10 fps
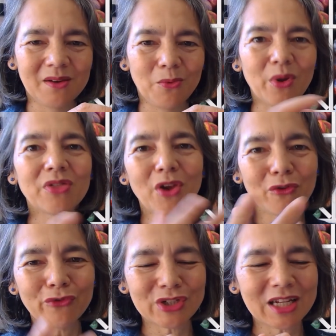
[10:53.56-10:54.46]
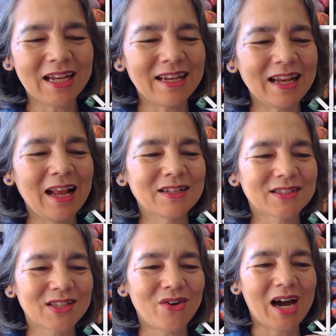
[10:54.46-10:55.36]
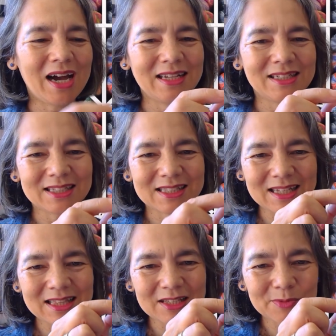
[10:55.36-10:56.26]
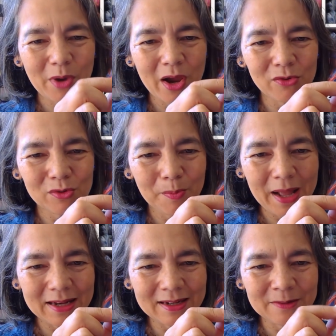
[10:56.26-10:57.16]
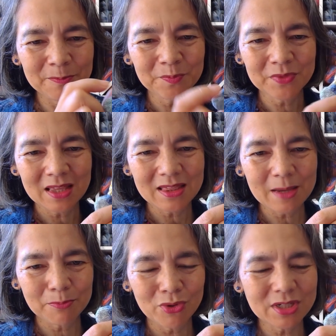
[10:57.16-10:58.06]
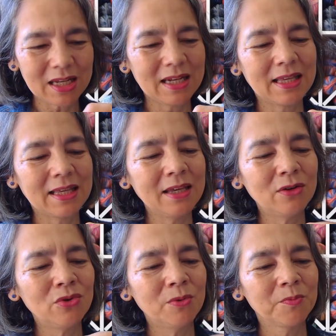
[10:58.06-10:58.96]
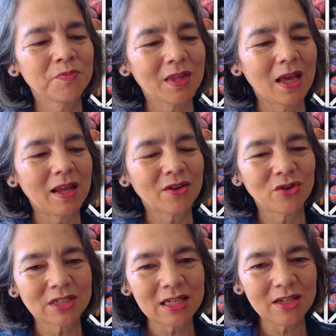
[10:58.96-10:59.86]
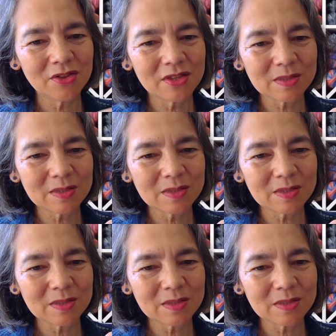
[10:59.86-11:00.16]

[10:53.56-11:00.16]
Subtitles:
with no foot in it. So I just did the spiral pattern, then put in a heel, and I continued the